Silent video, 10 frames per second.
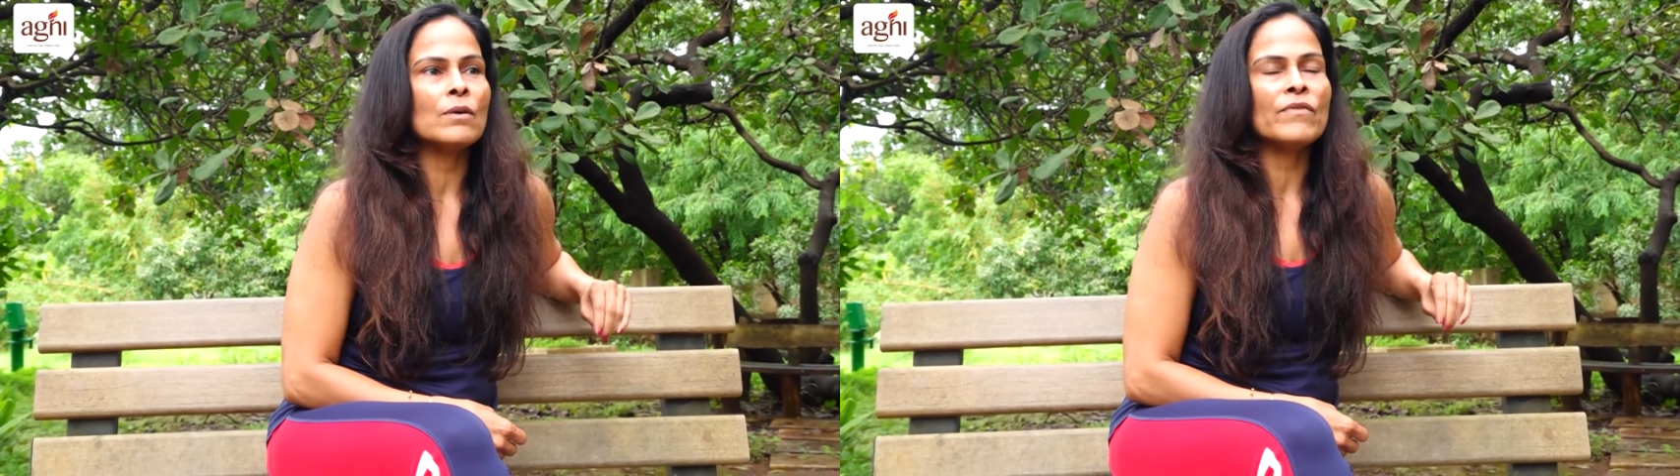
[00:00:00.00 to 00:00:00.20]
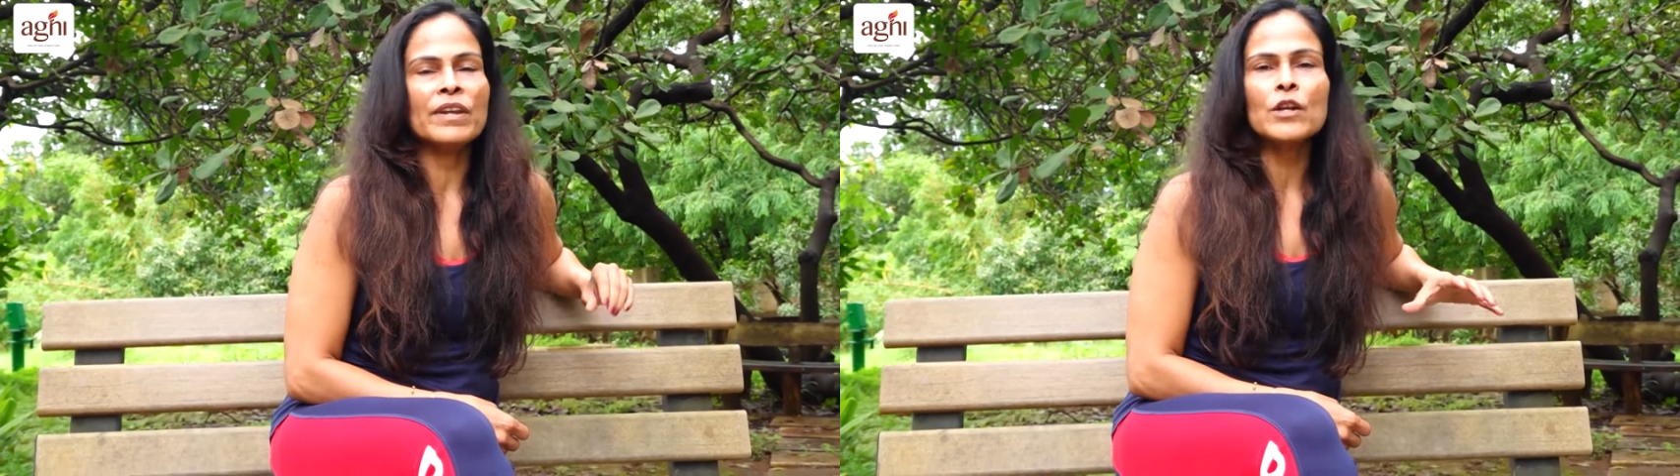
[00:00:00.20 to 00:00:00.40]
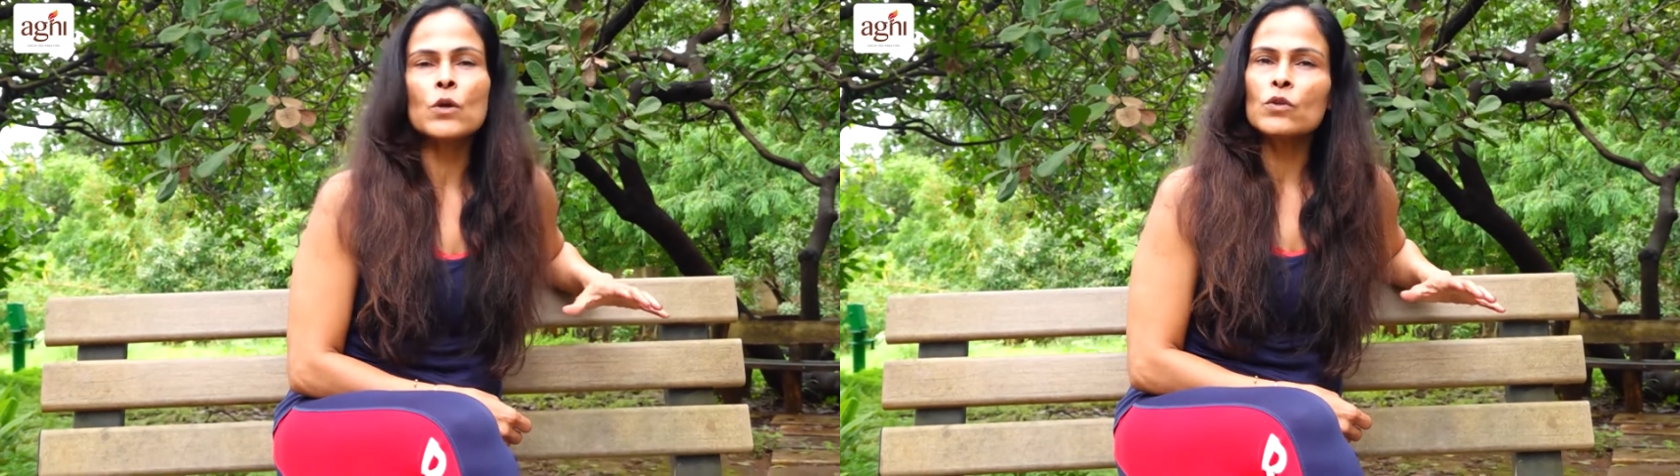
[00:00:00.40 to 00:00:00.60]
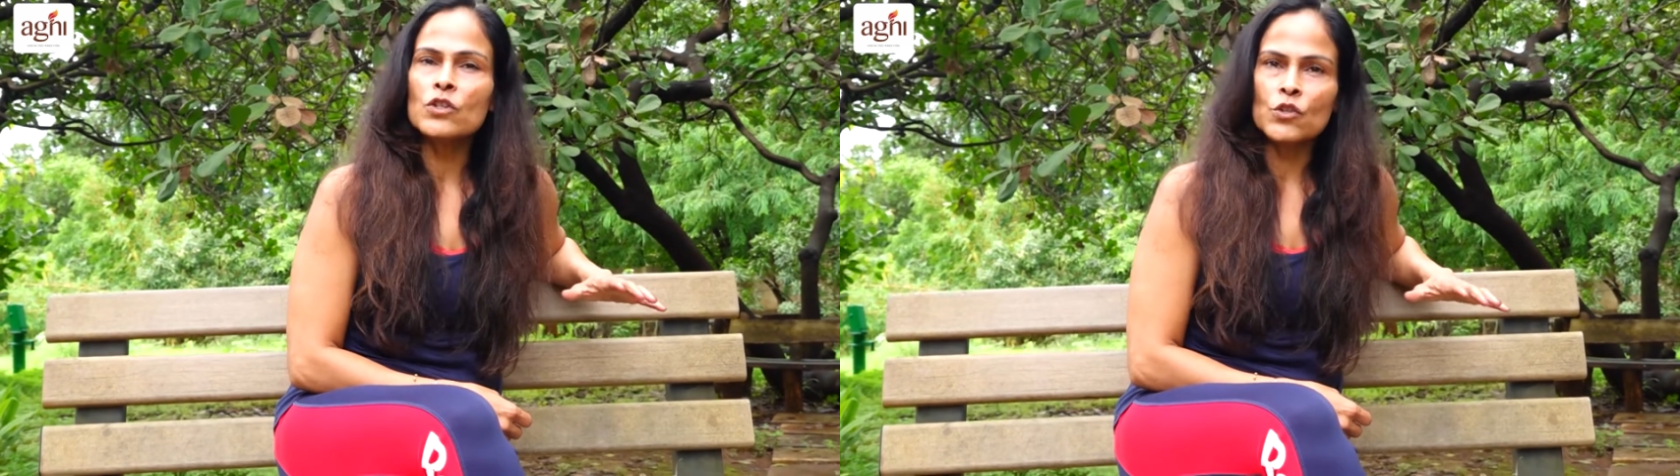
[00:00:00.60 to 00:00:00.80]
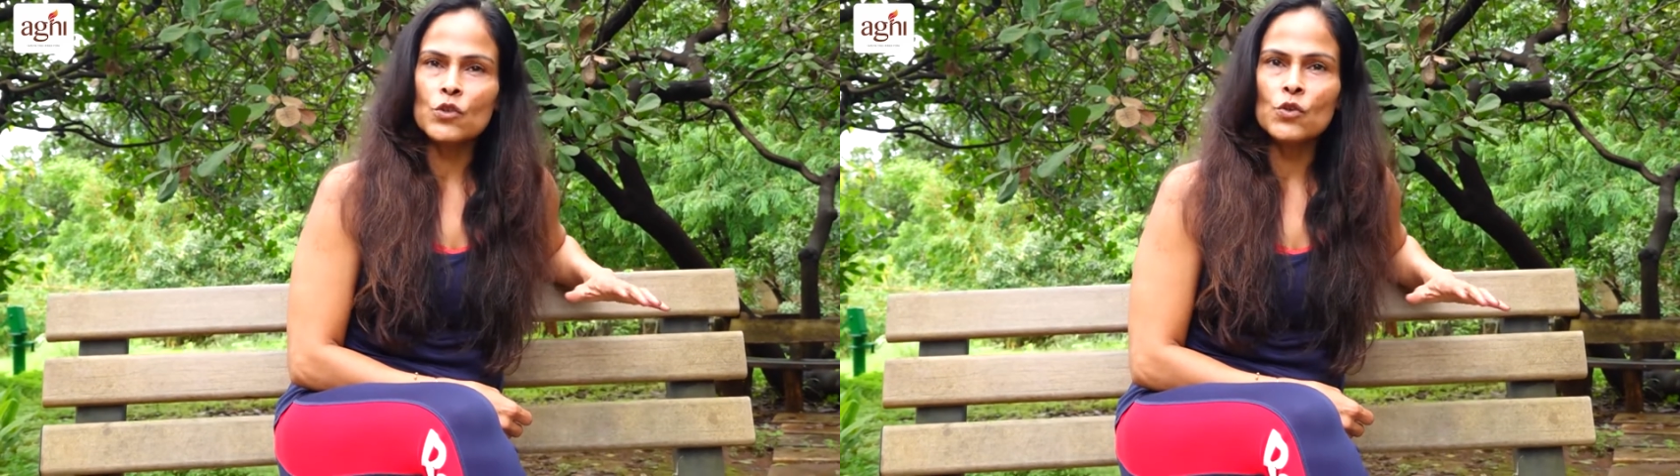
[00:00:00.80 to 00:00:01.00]
very
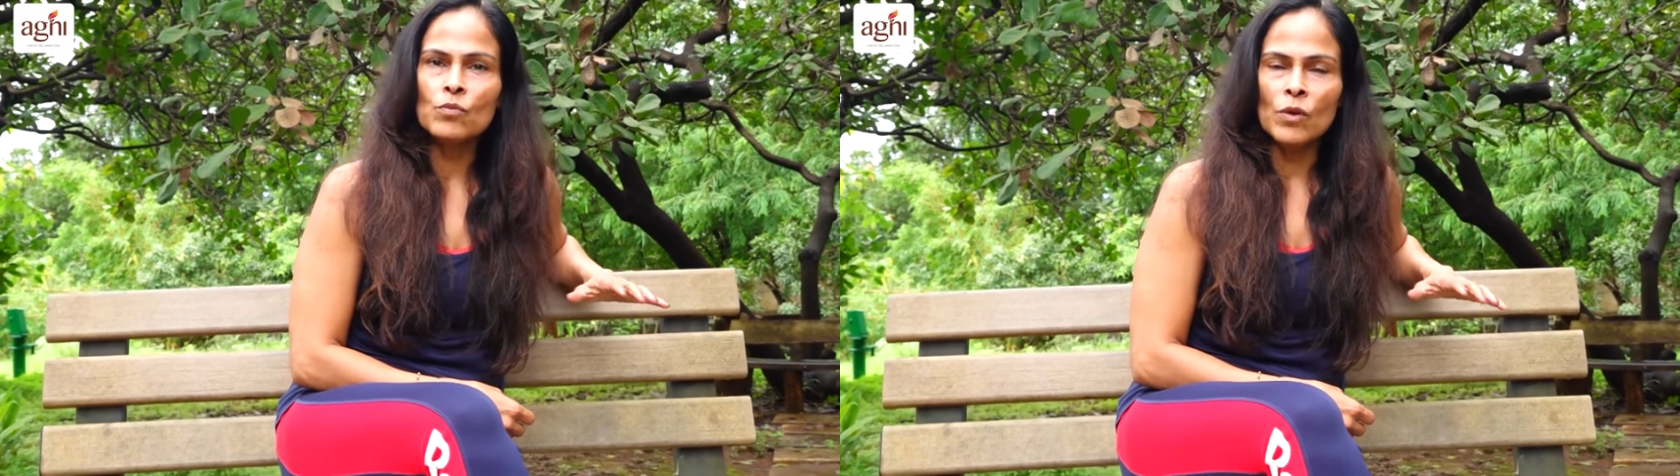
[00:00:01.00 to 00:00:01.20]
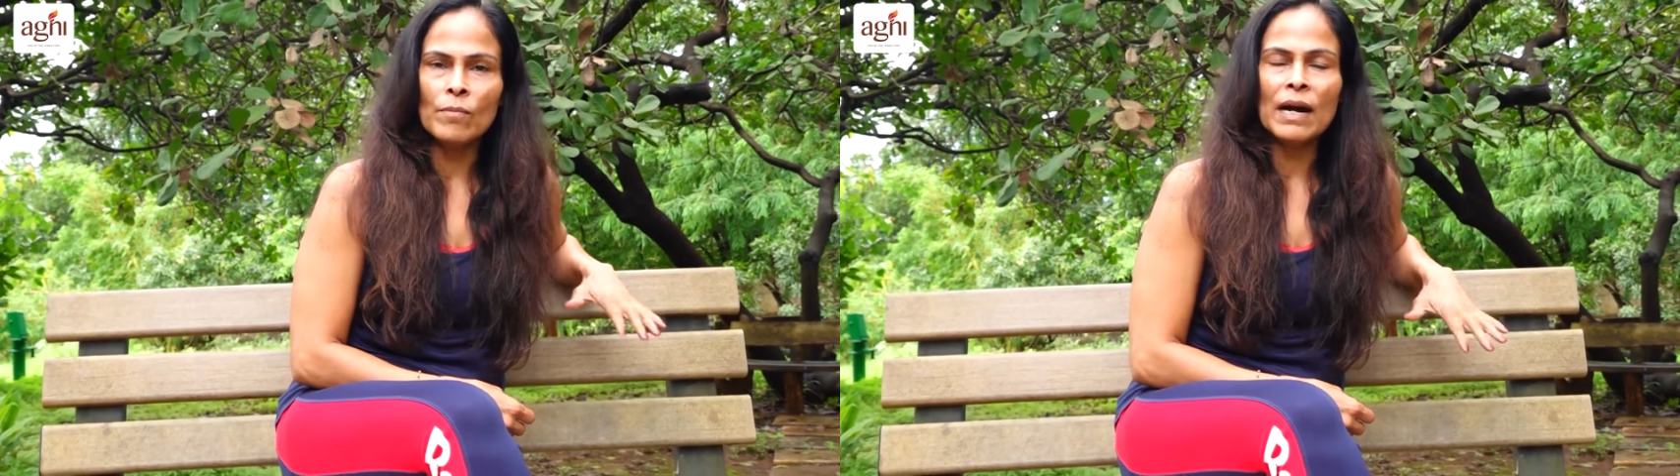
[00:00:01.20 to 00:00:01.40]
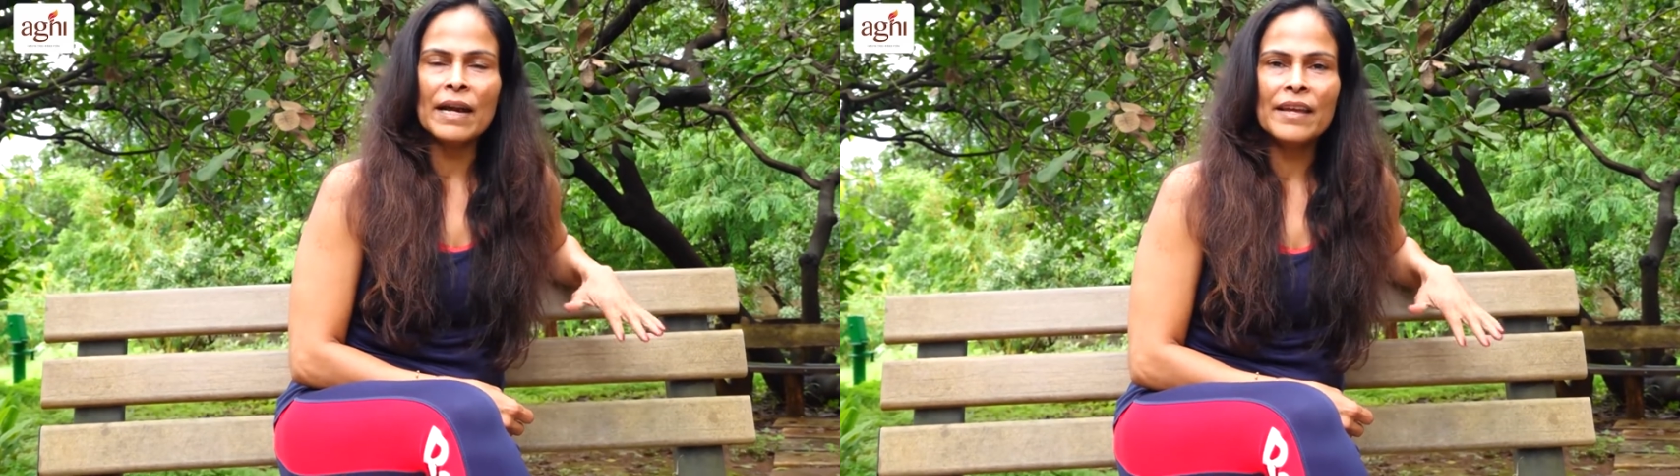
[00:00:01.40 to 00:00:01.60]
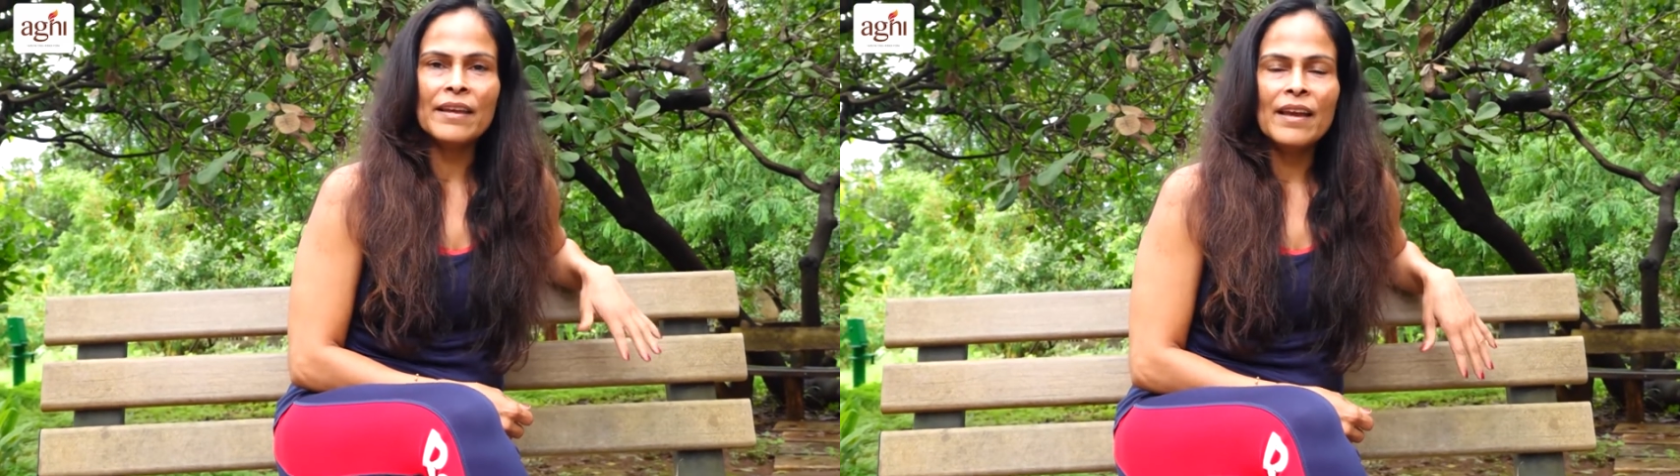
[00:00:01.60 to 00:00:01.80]
closer to Mumbai,